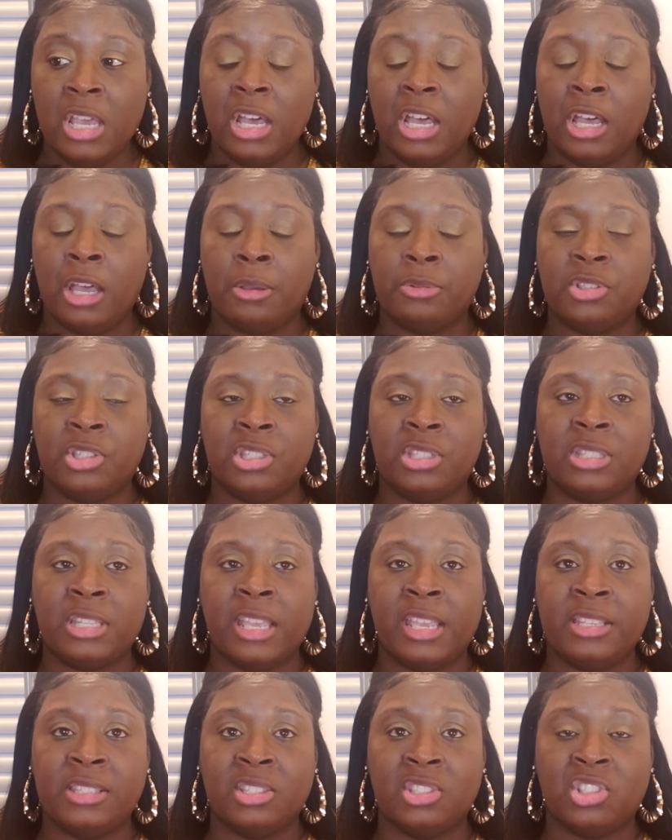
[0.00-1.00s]
uh, she
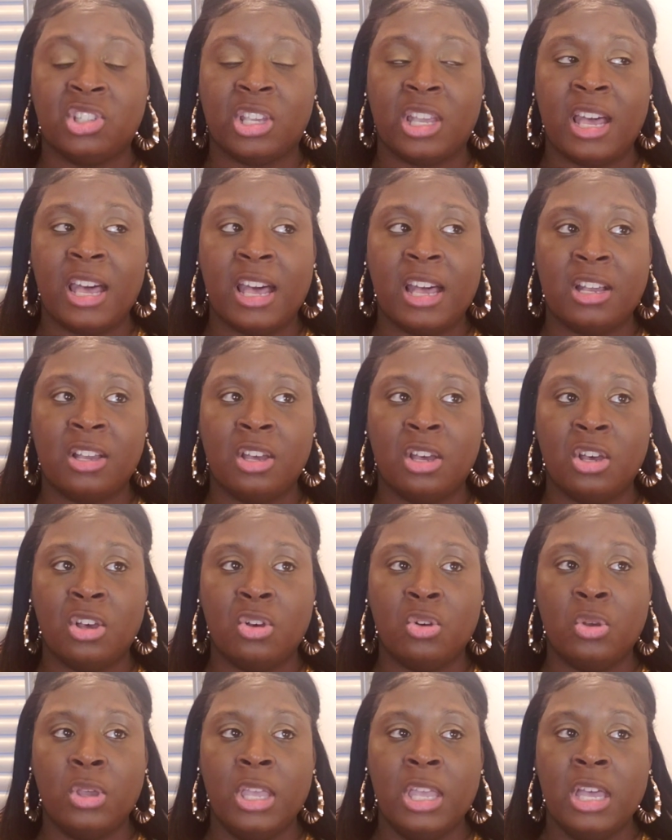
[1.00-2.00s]
stays in
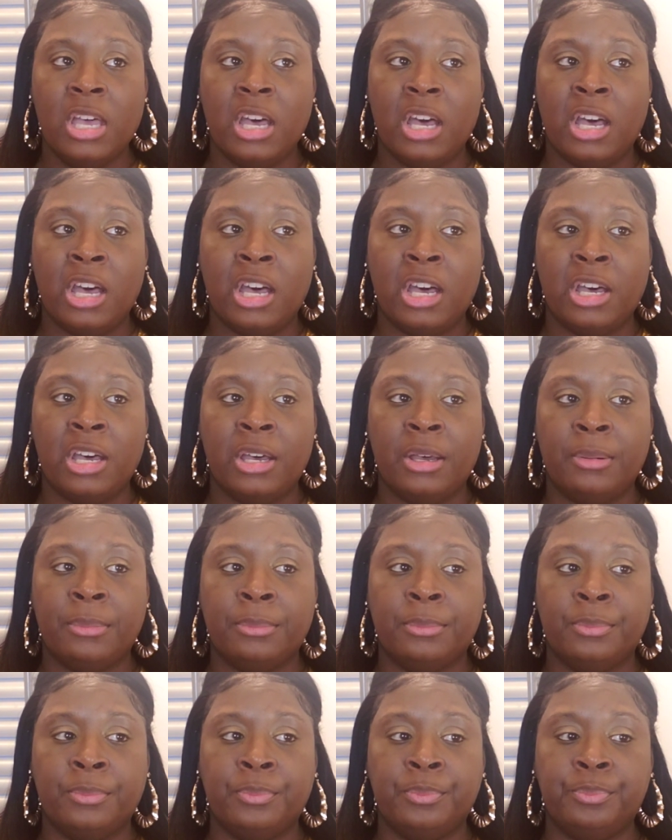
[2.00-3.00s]
Chicago
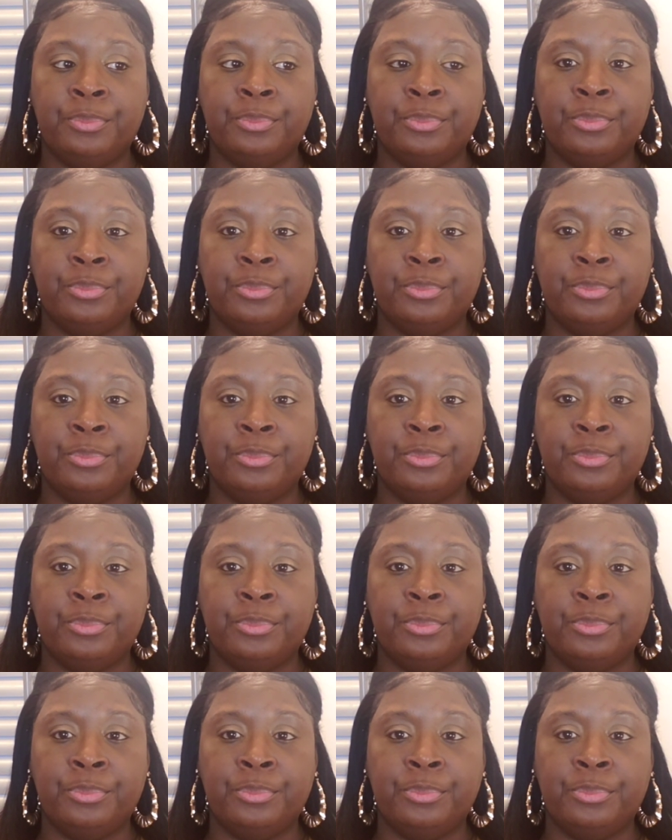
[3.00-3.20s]
um,